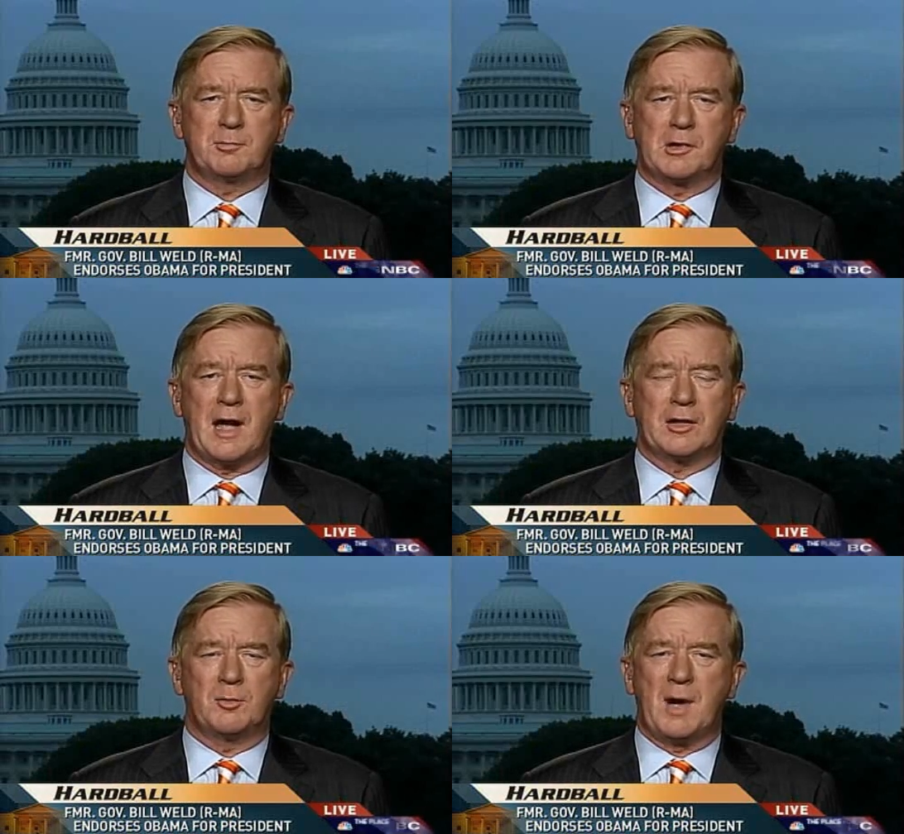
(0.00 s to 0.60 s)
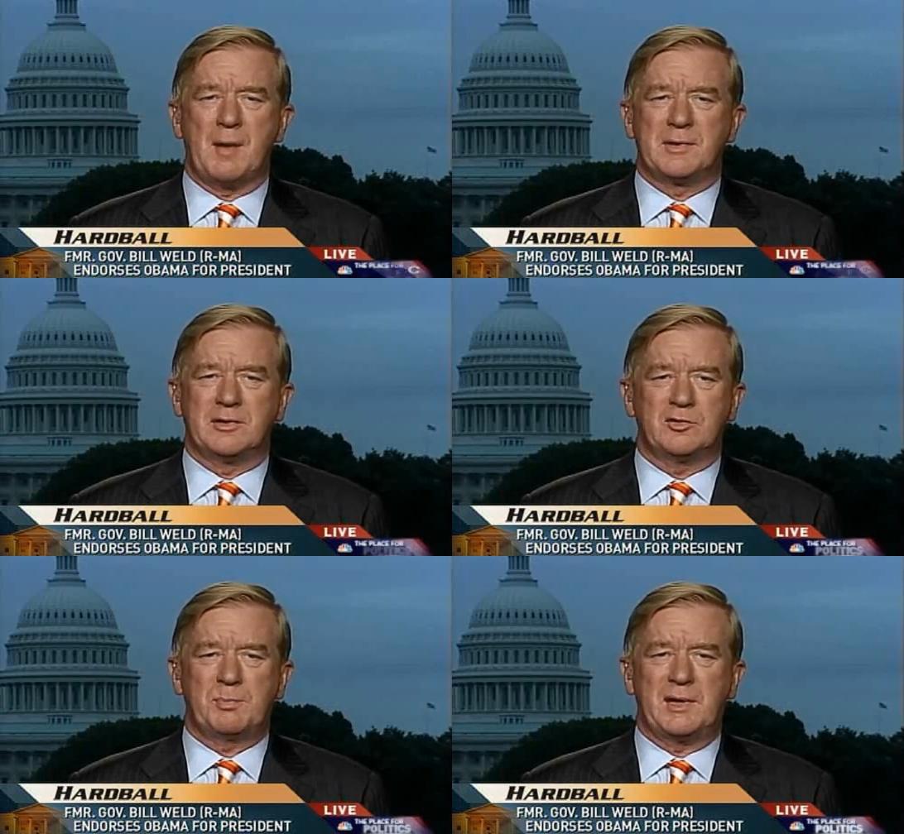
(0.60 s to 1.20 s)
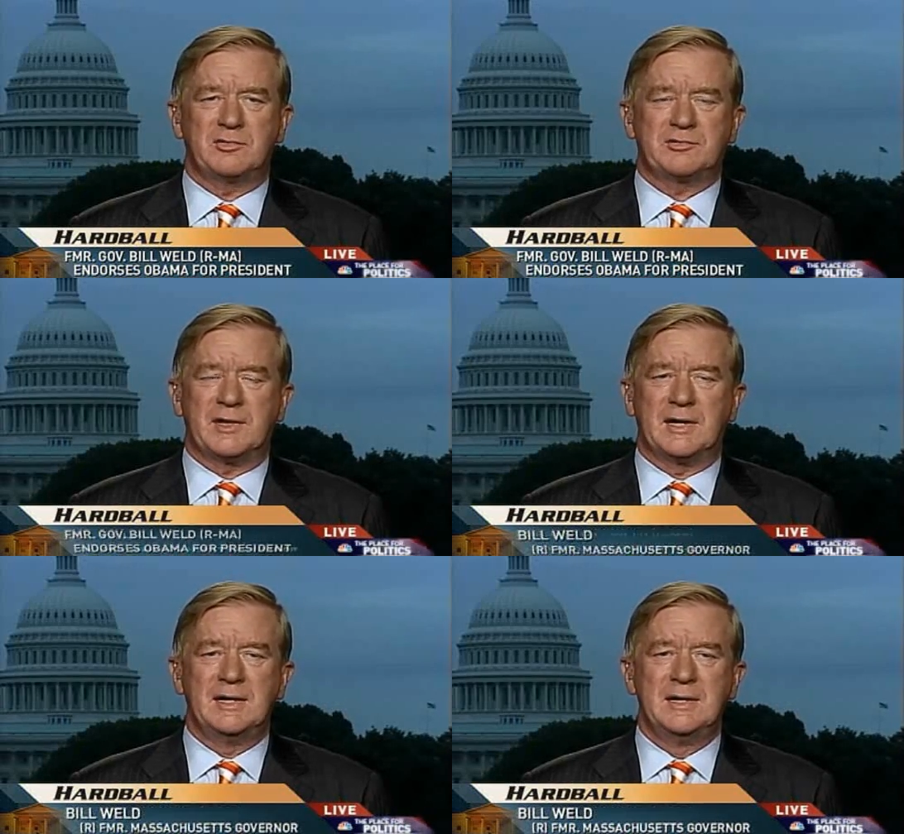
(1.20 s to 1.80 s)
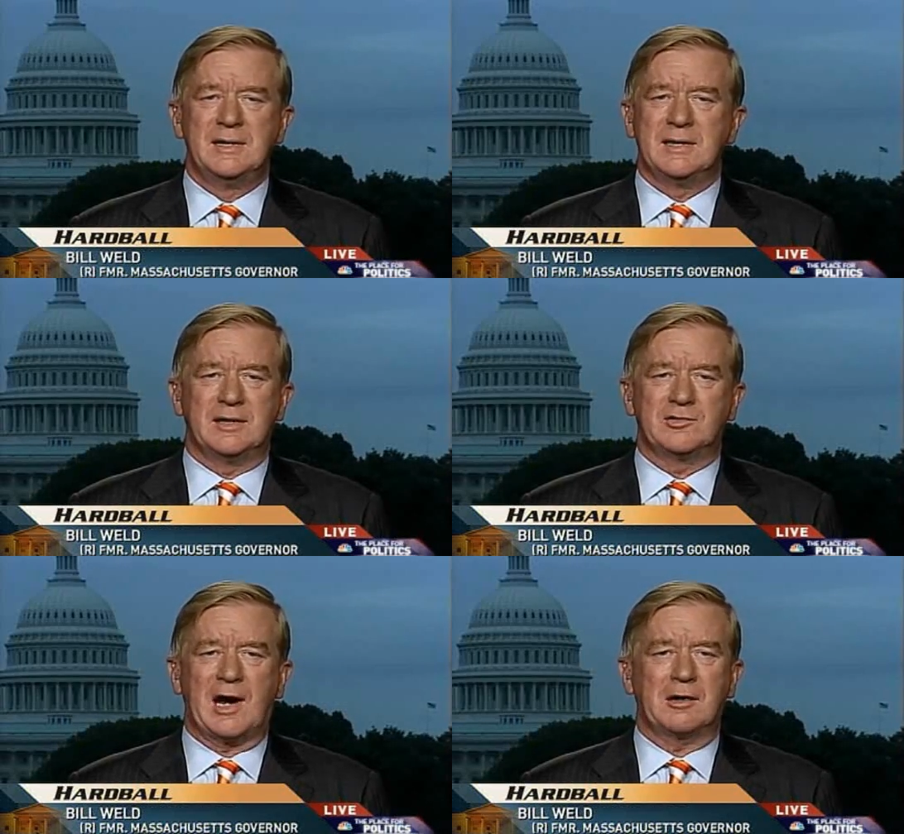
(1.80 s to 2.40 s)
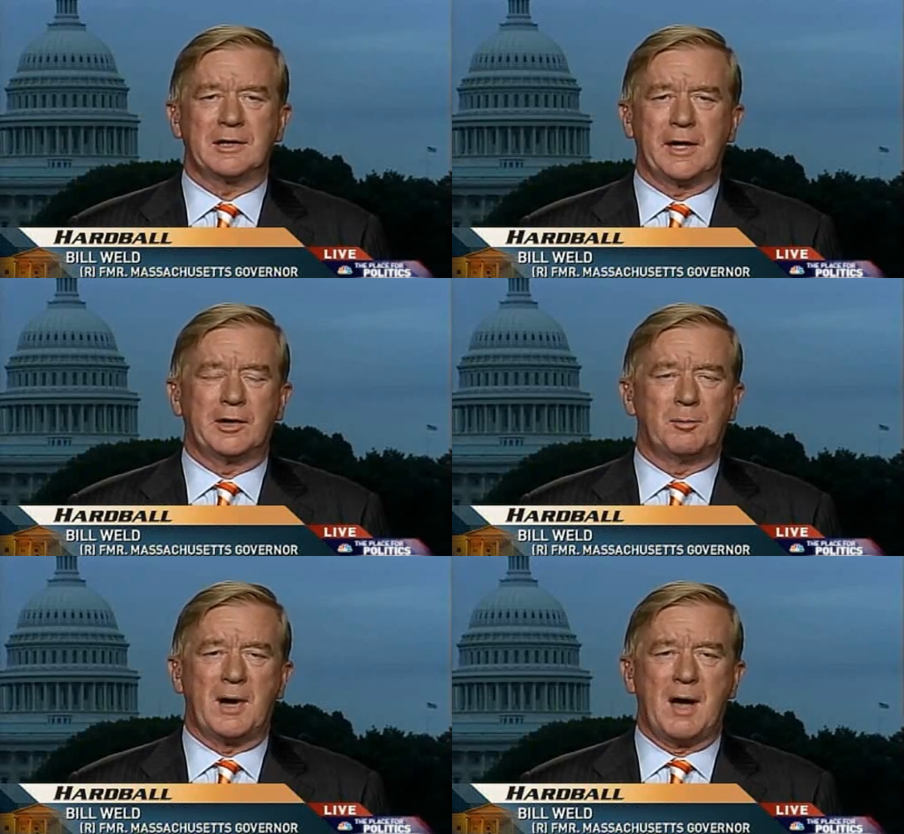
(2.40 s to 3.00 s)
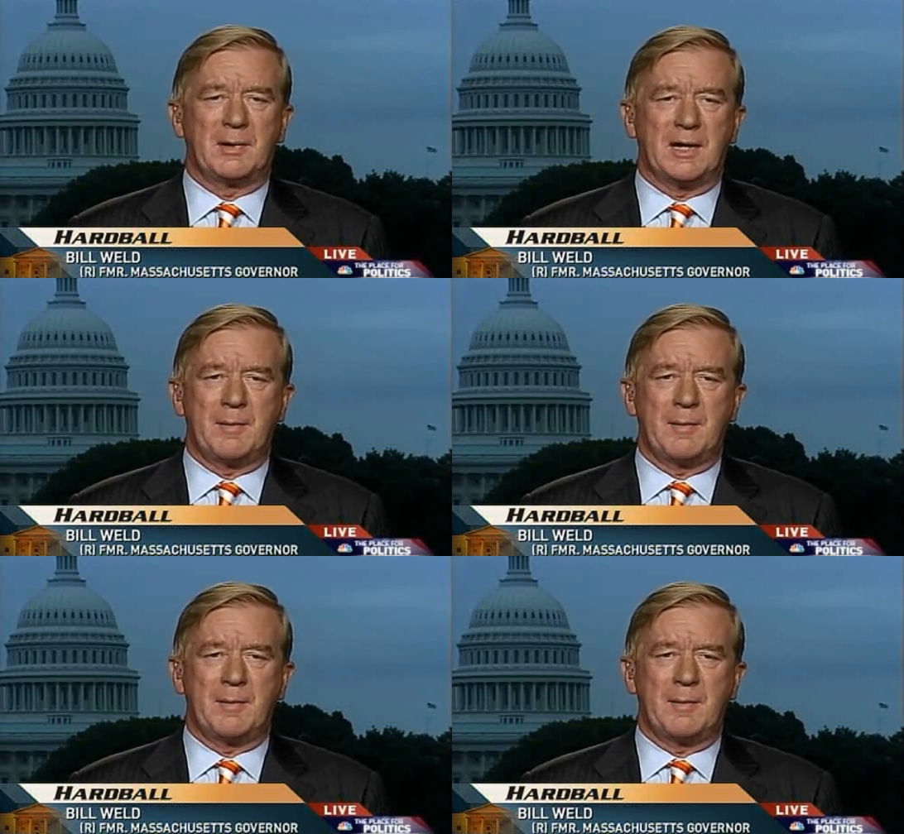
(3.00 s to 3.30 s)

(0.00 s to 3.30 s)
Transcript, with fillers: Barack Obama is based entirely on Obama.